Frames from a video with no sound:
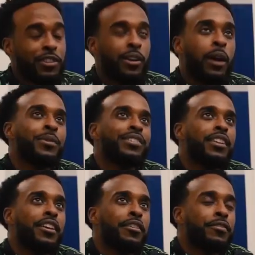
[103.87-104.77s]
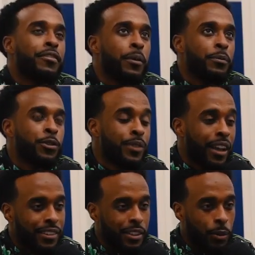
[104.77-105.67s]
So I was there from
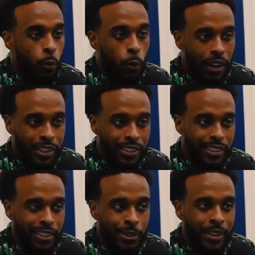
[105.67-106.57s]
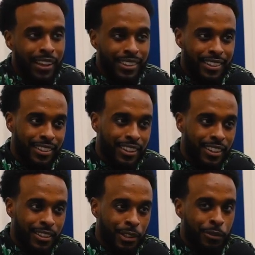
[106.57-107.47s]
2001 to
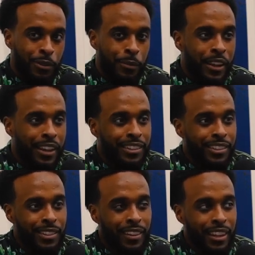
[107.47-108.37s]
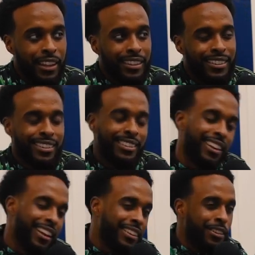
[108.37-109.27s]
2006. So from the ages of like
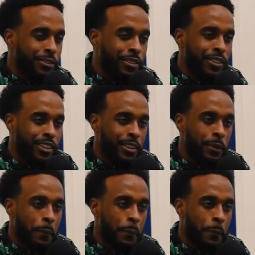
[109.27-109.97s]
10 to 15.